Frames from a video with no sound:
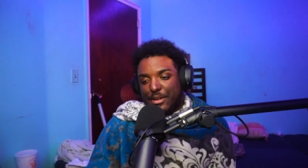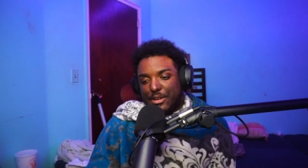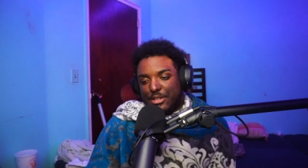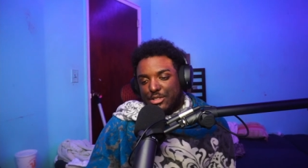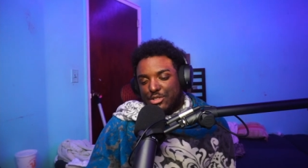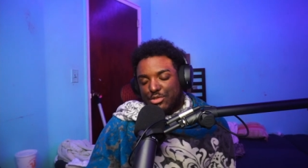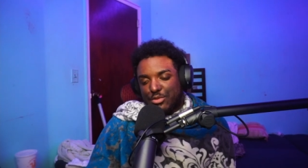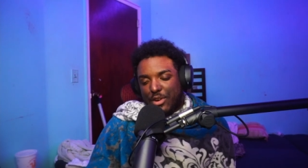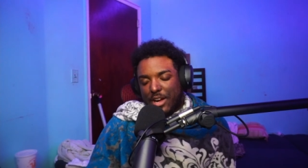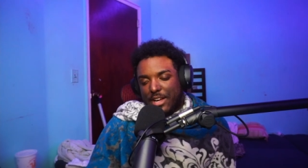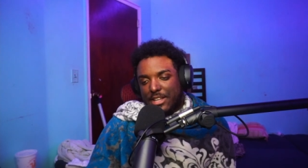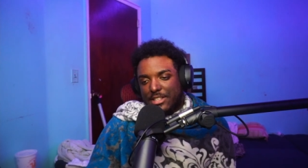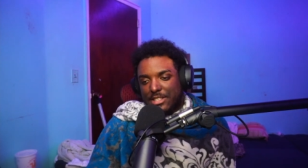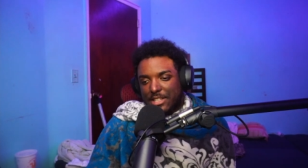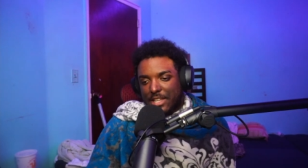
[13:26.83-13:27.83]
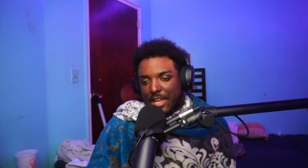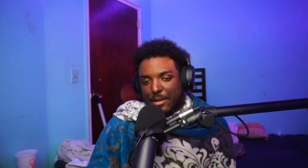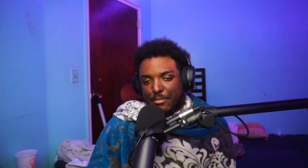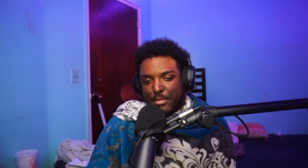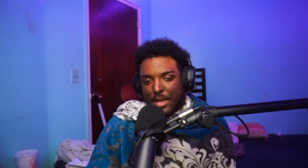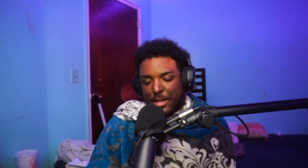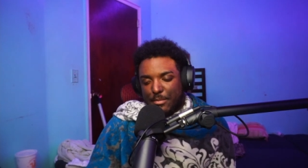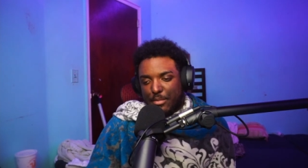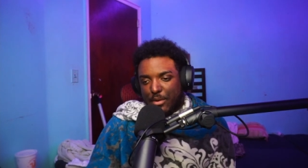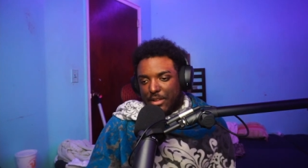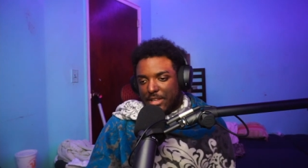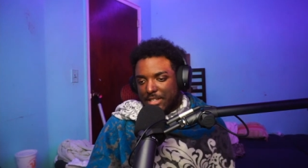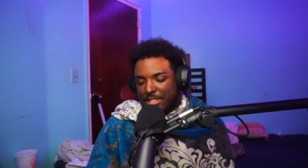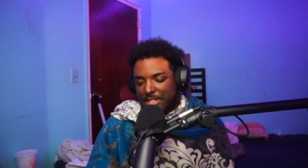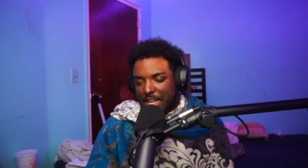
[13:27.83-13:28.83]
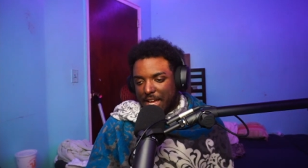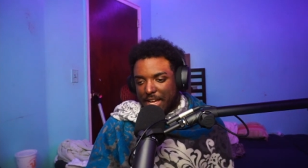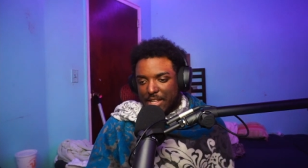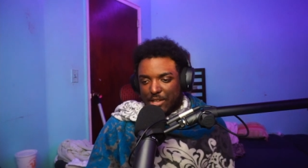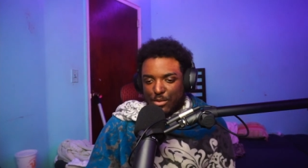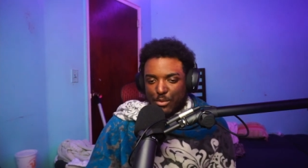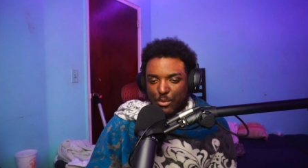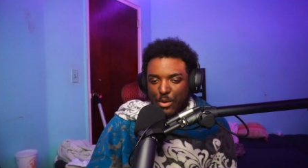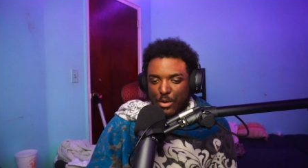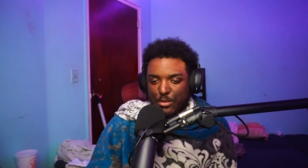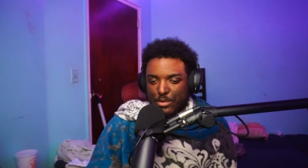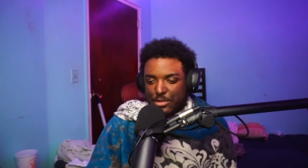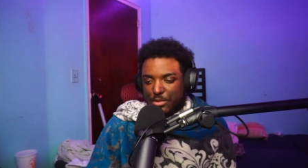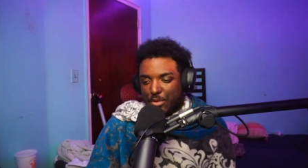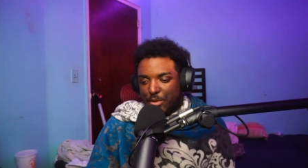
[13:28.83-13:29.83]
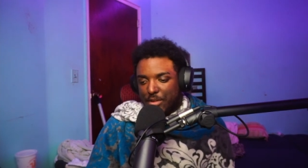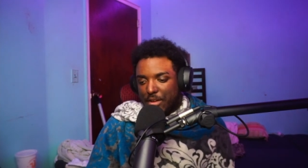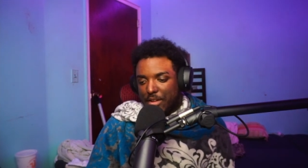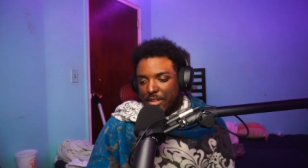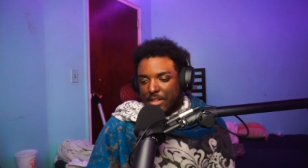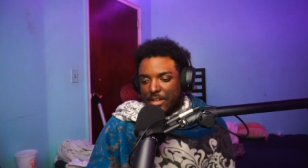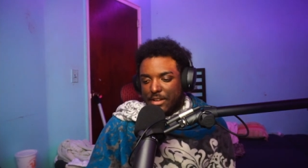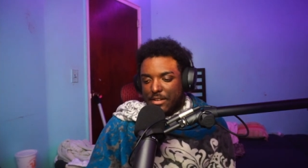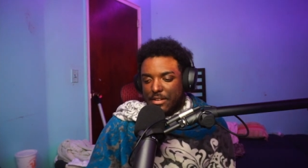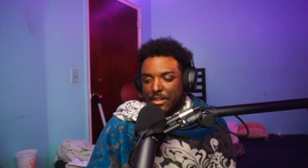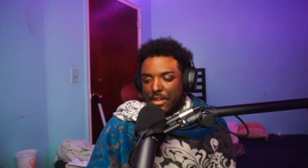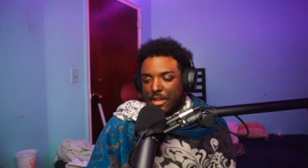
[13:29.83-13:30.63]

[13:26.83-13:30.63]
trying to like pinpoint exactly what was going on here.